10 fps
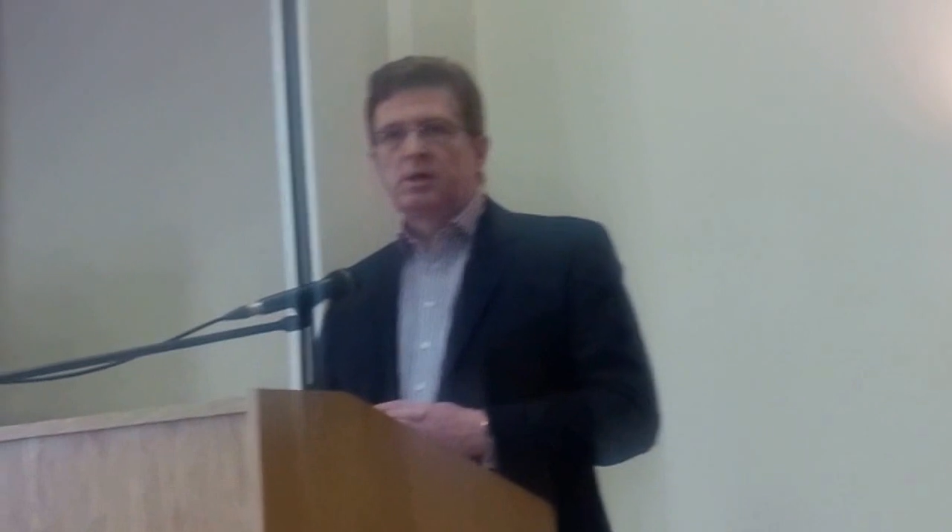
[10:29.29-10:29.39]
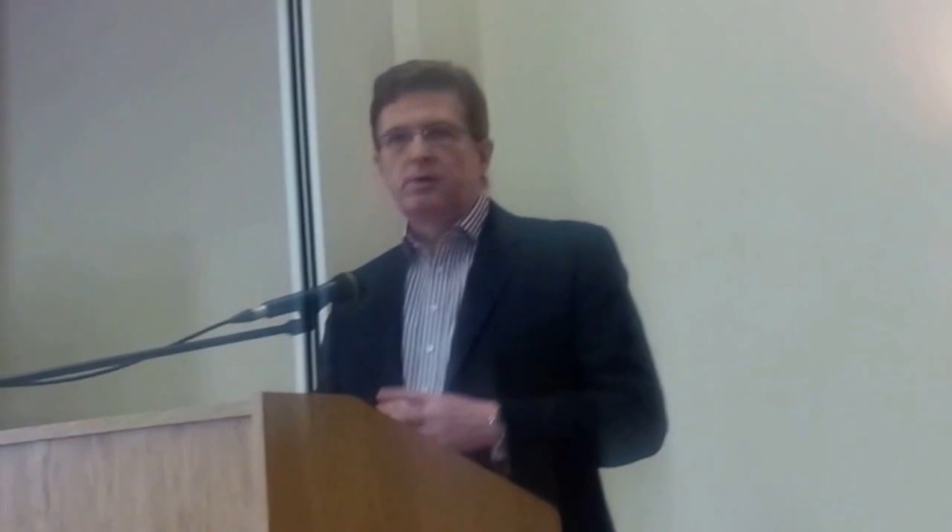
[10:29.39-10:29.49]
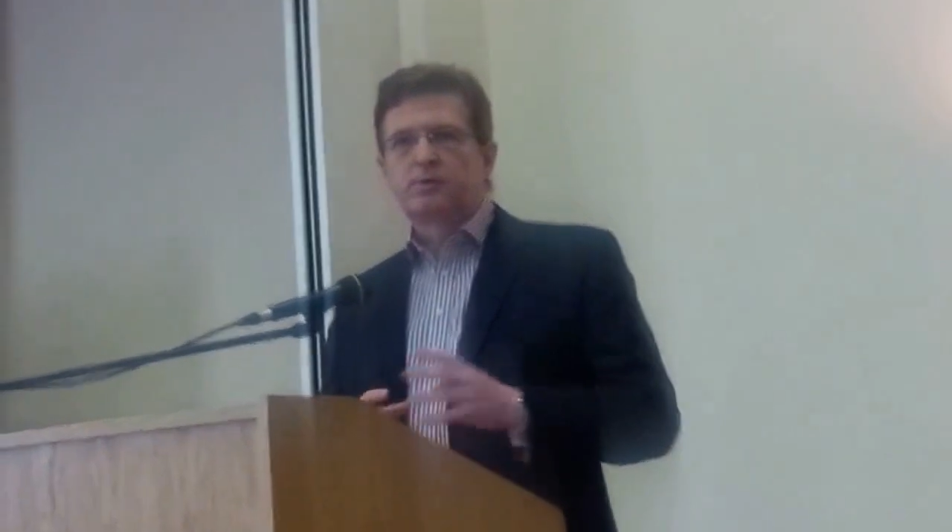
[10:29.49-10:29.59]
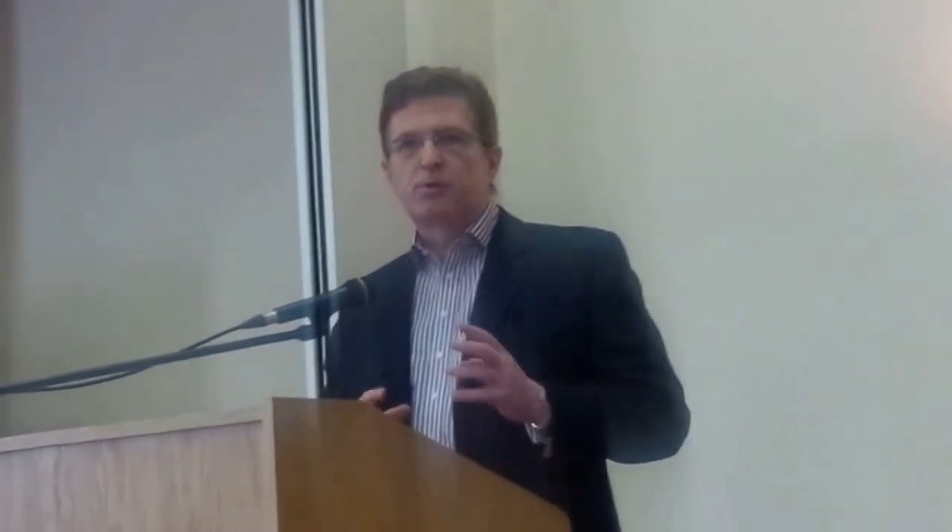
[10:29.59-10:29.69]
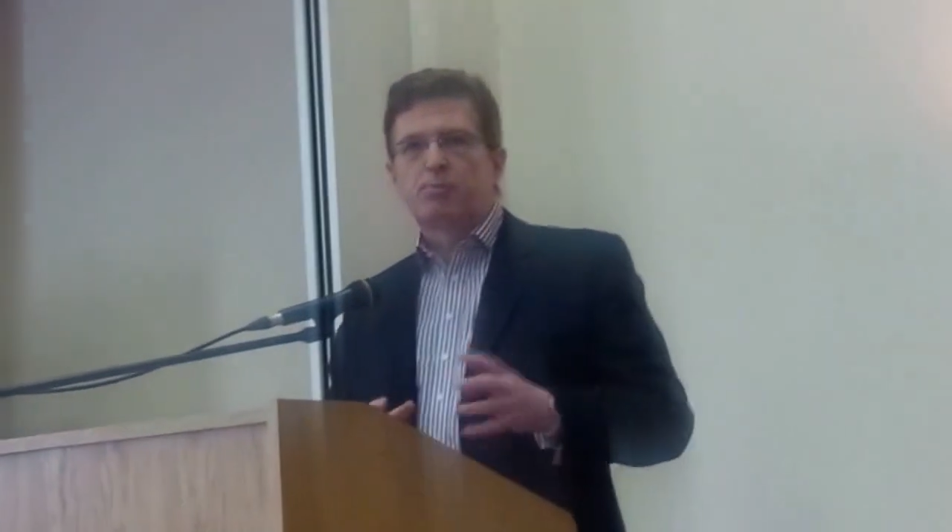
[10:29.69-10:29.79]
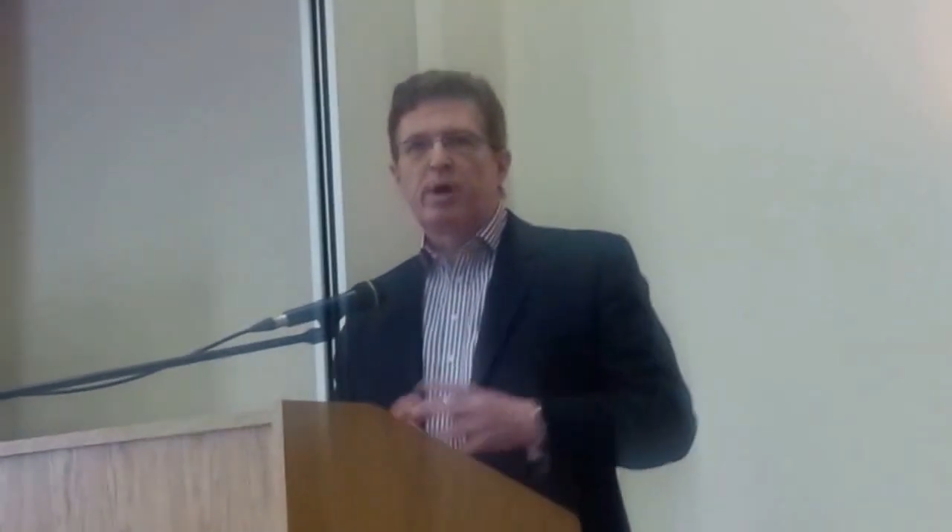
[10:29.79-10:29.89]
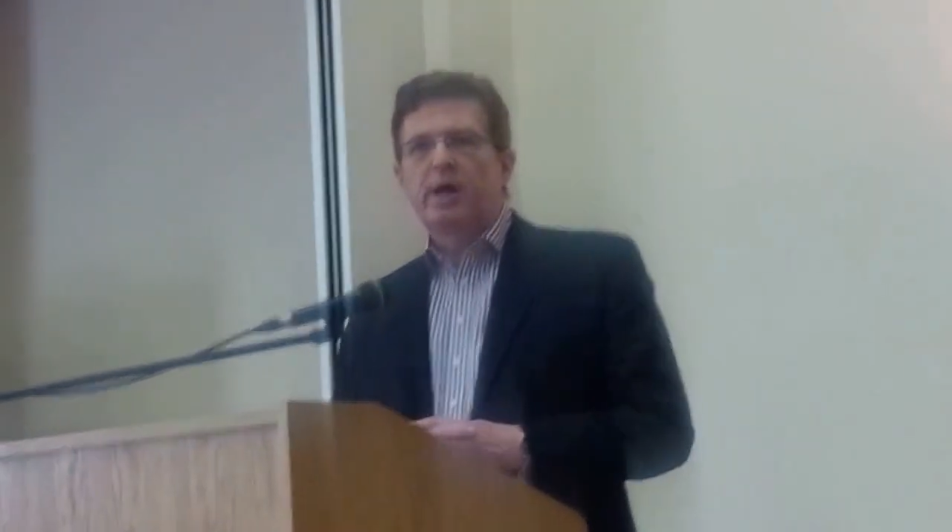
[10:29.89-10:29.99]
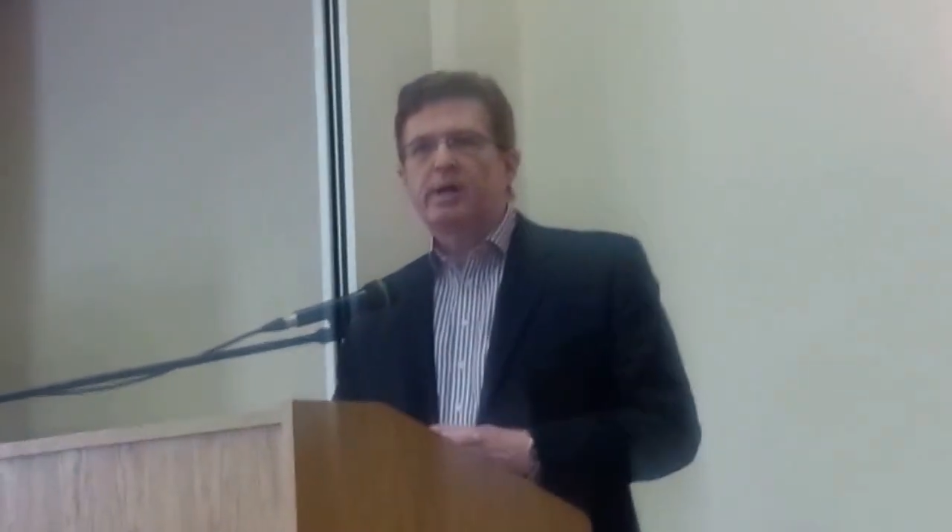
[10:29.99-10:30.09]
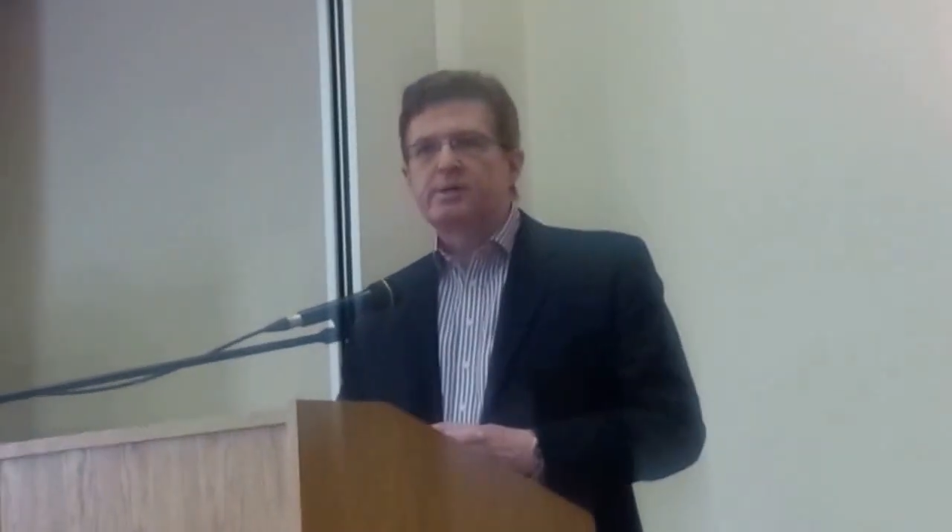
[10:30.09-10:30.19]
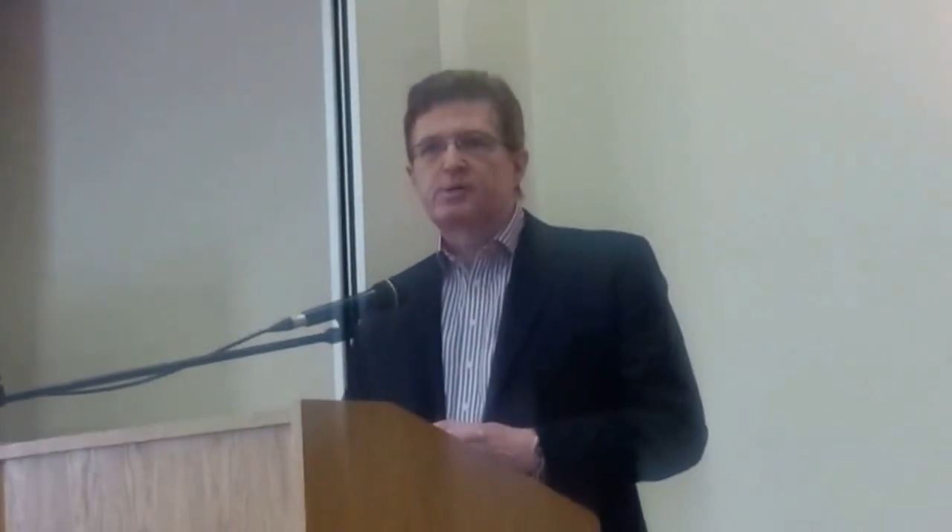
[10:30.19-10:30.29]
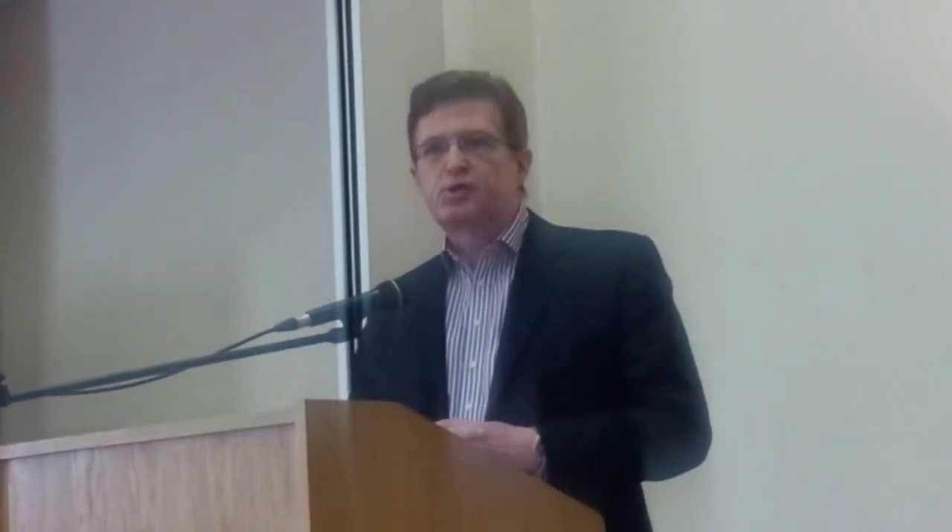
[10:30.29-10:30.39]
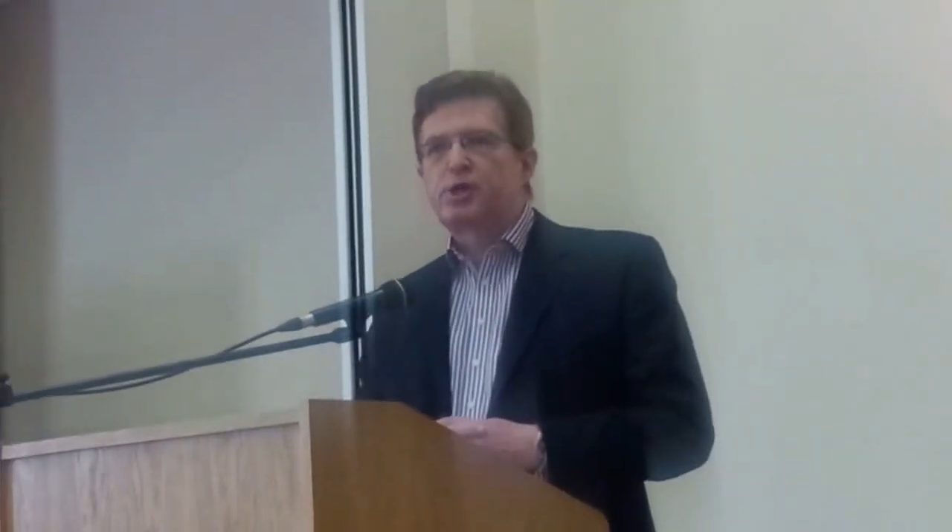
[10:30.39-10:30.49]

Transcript: whose combined